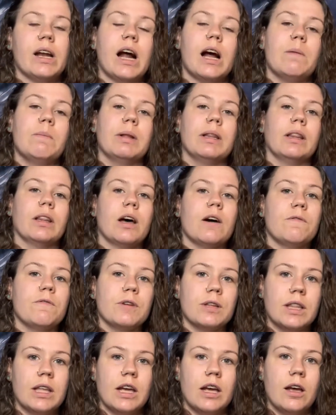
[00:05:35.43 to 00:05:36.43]
I'm in love
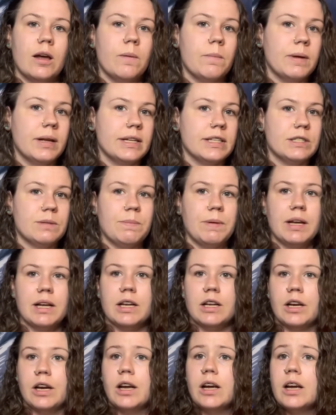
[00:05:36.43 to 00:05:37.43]
with him. It's
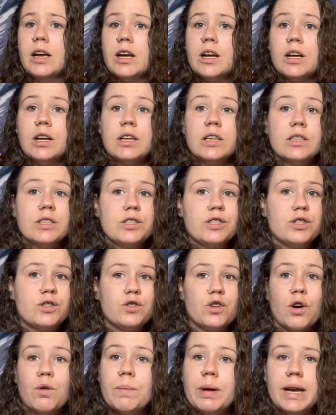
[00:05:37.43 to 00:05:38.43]
been
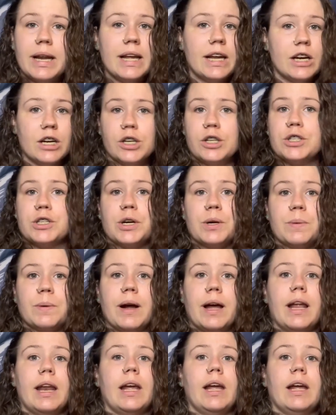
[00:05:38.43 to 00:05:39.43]
so many years
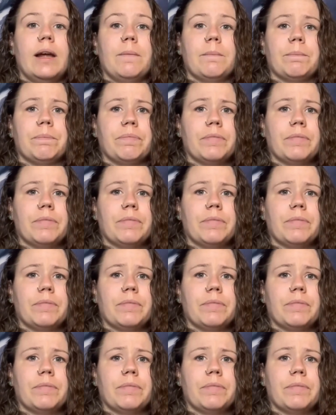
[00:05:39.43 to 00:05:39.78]
already.